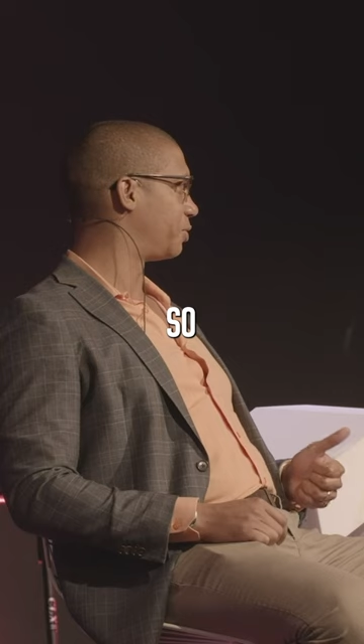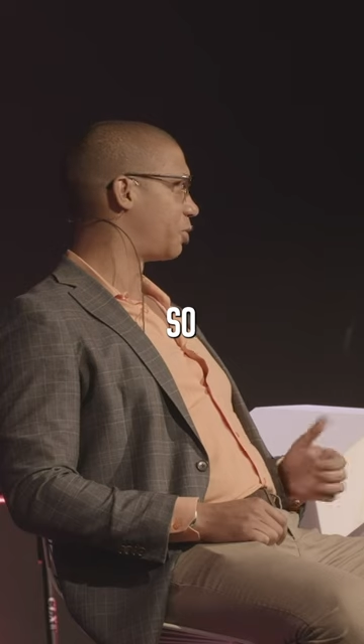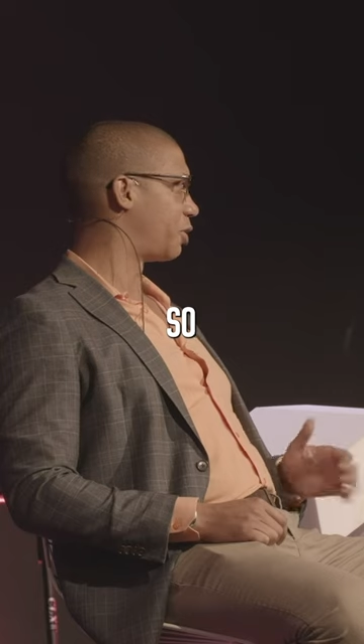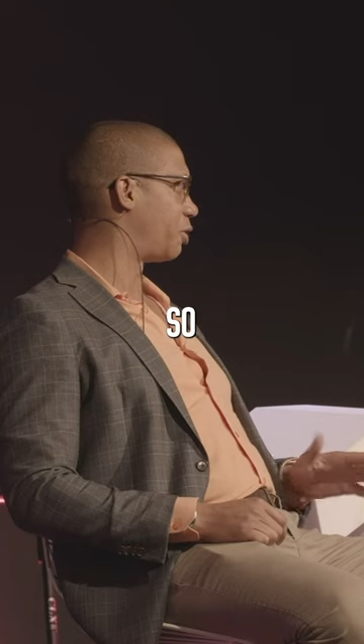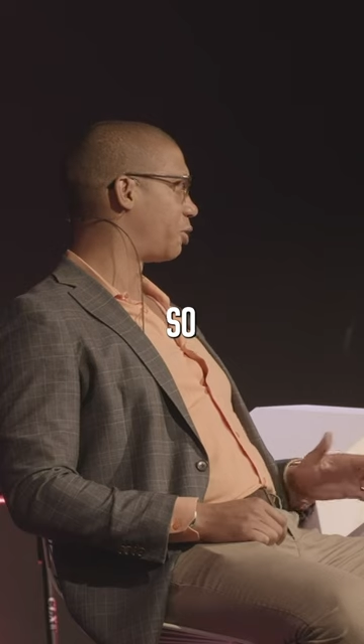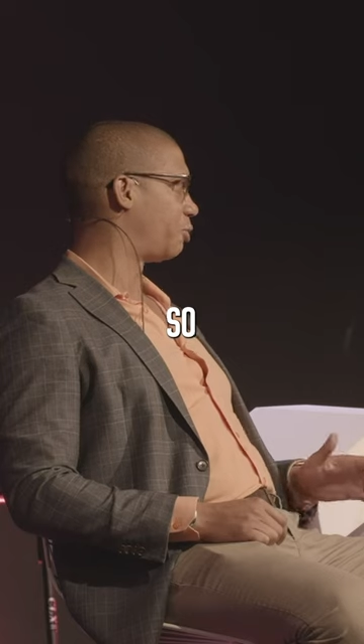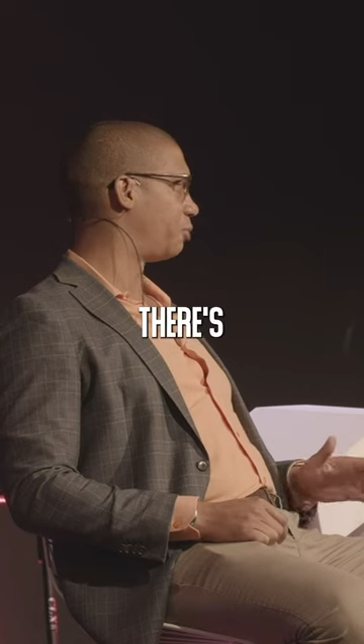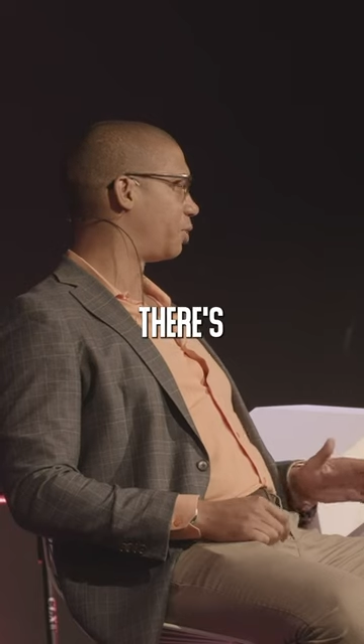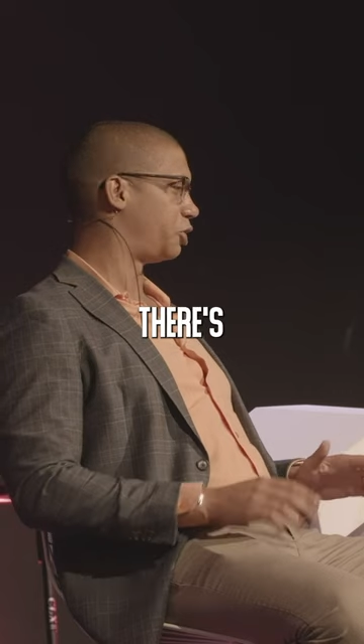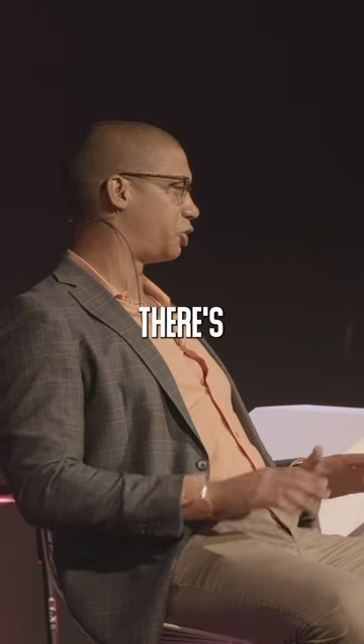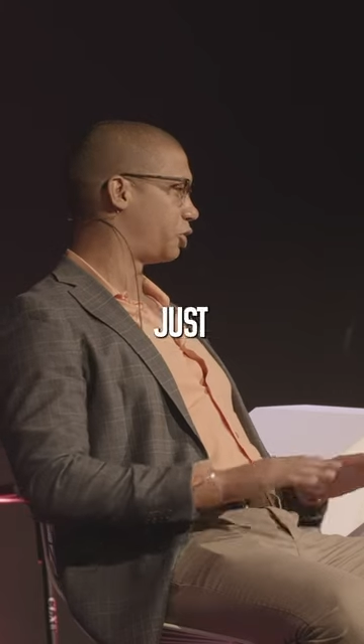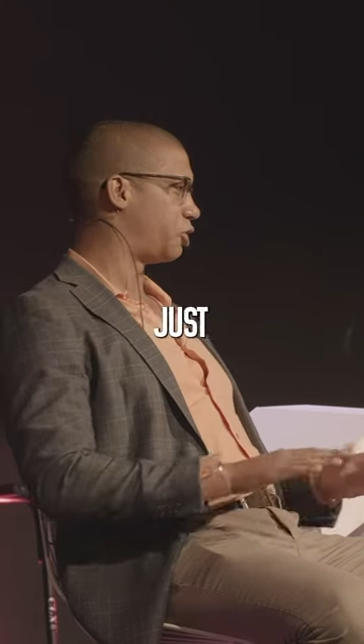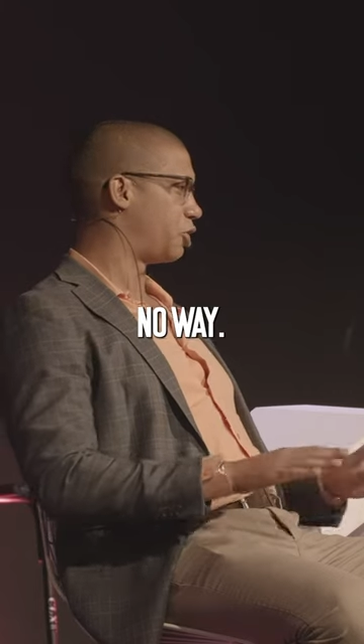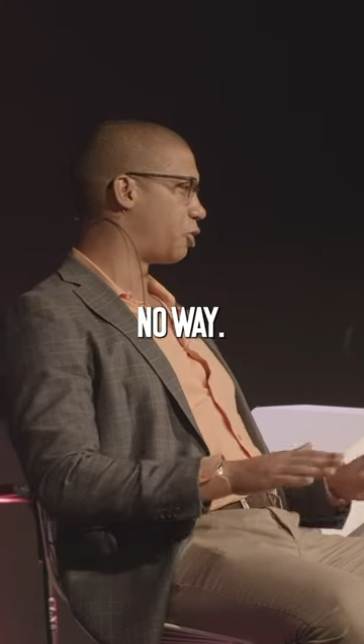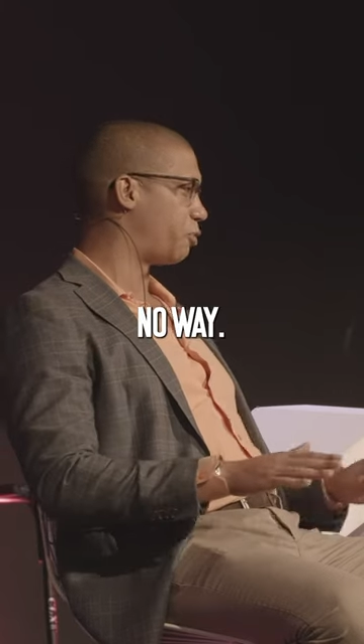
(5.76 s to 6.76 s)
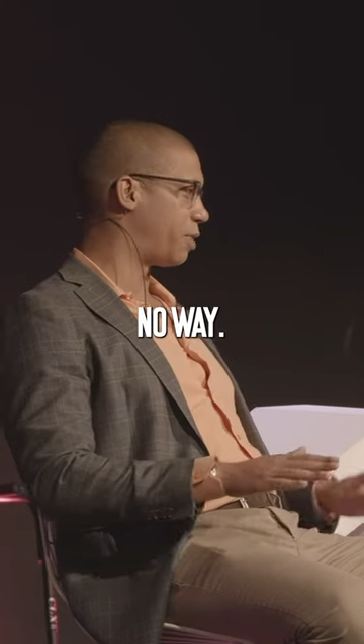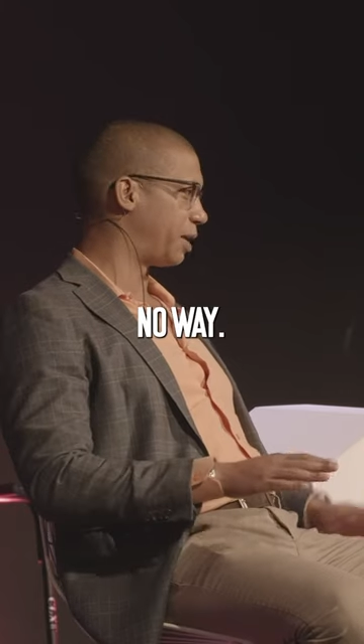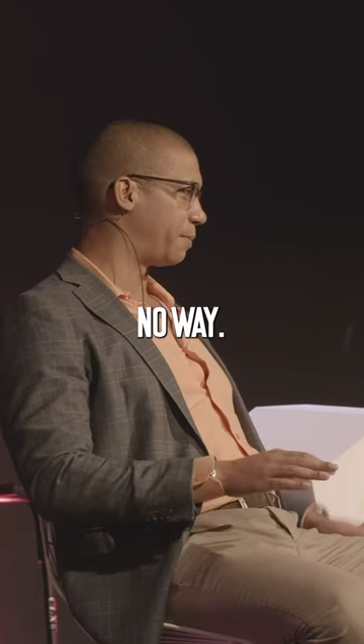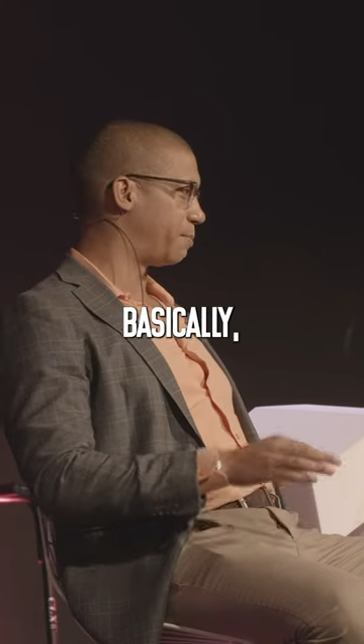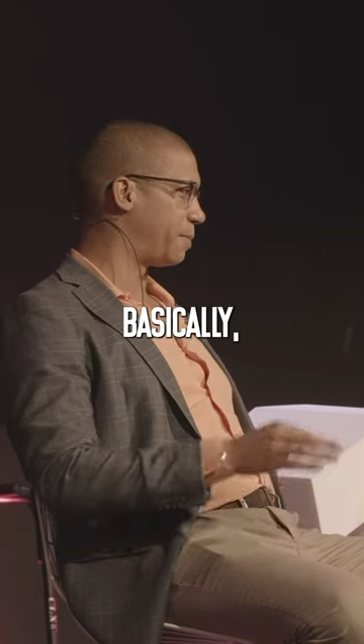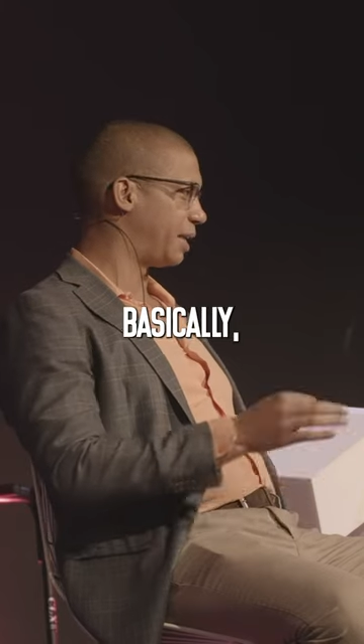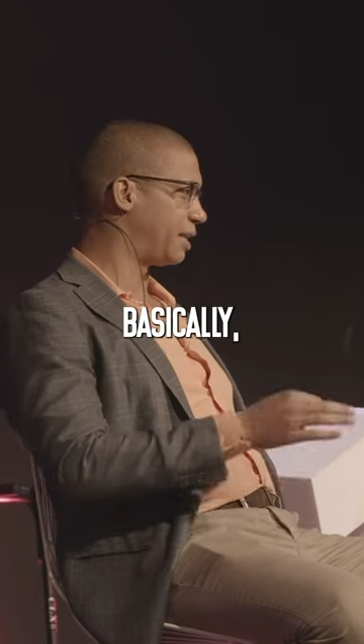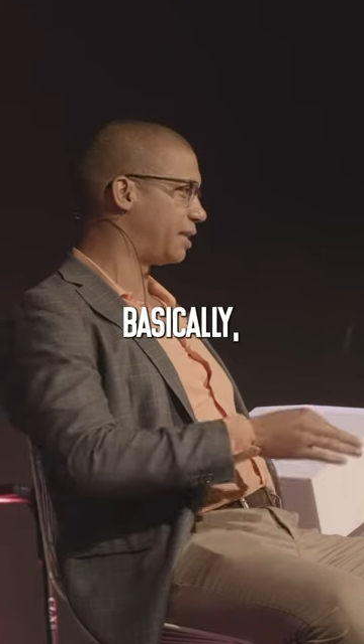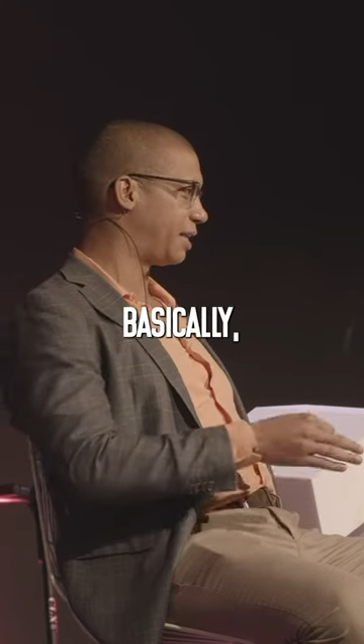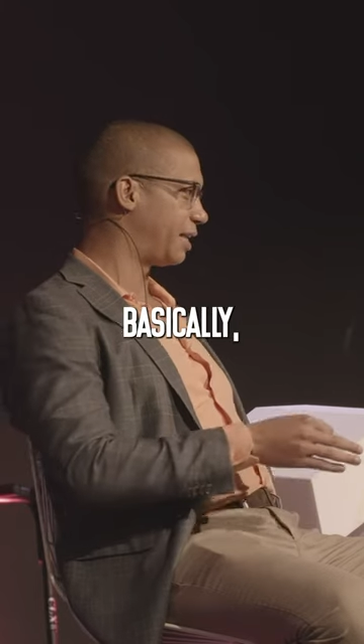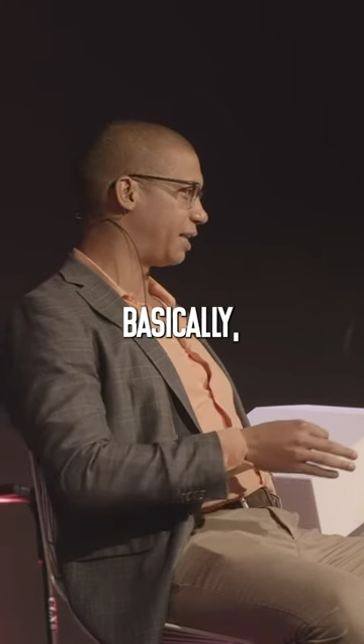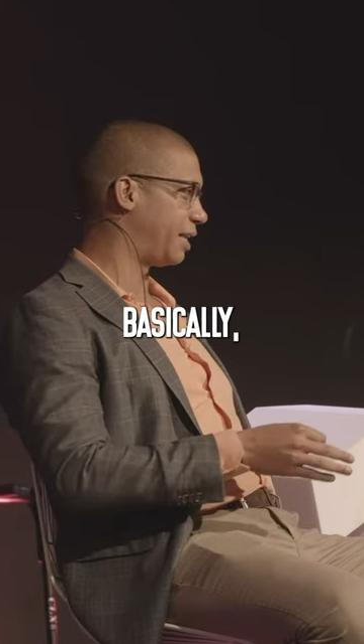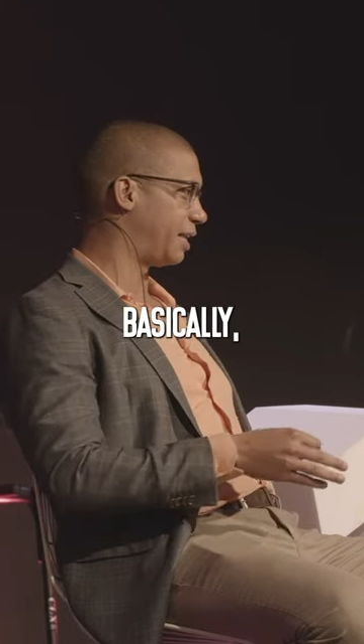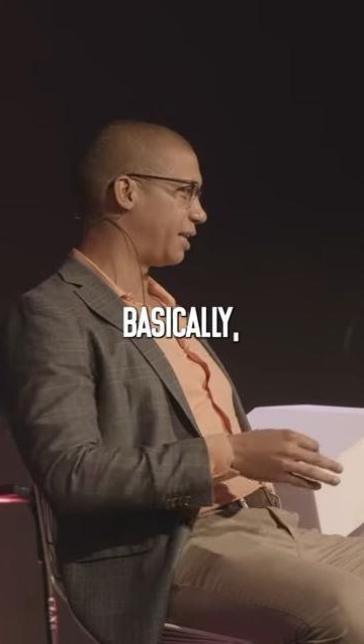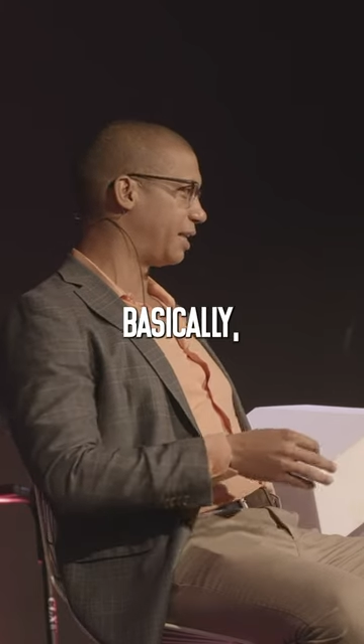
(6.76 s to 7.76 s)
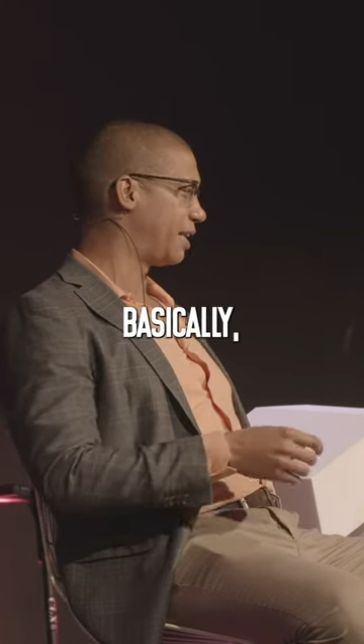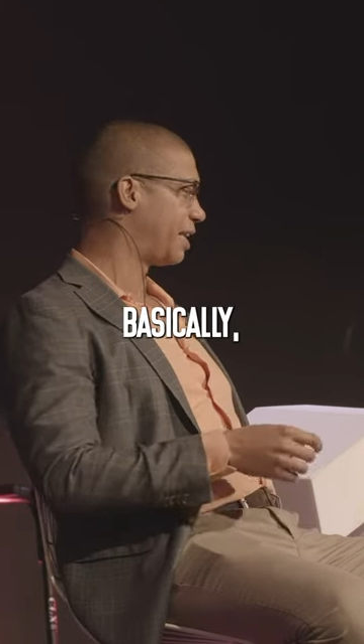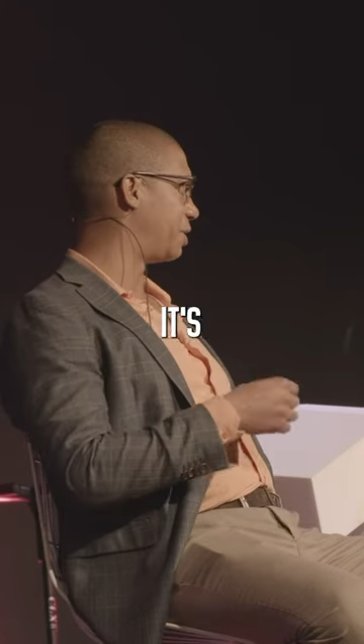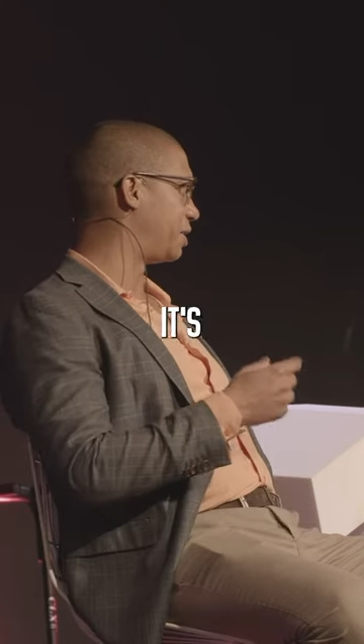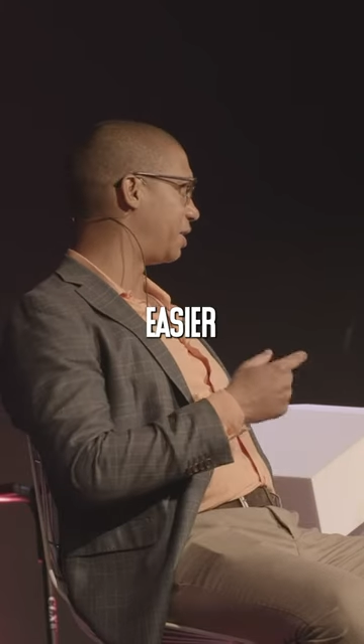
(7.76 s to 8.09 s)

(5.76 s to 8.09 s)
So there's just no way. Basically,